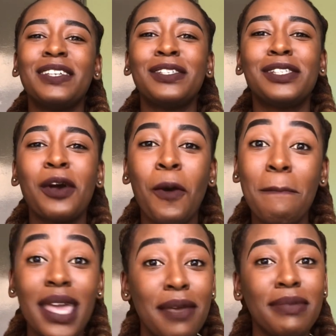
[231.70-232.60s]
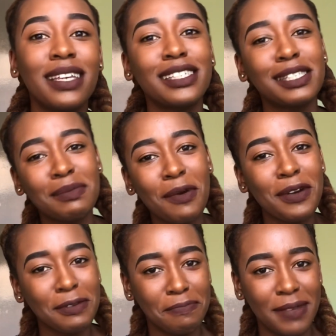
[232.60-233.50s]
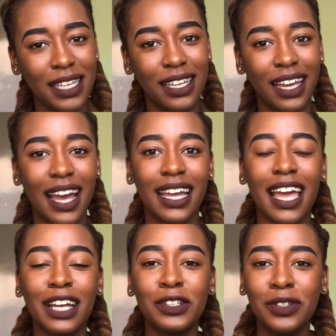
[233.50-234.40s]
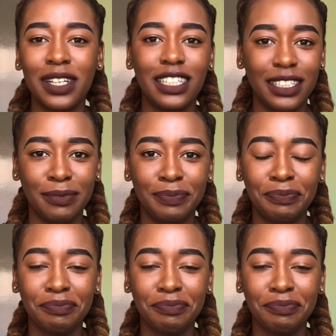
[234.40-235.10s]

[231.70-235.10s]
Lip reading: So me being smart, I actually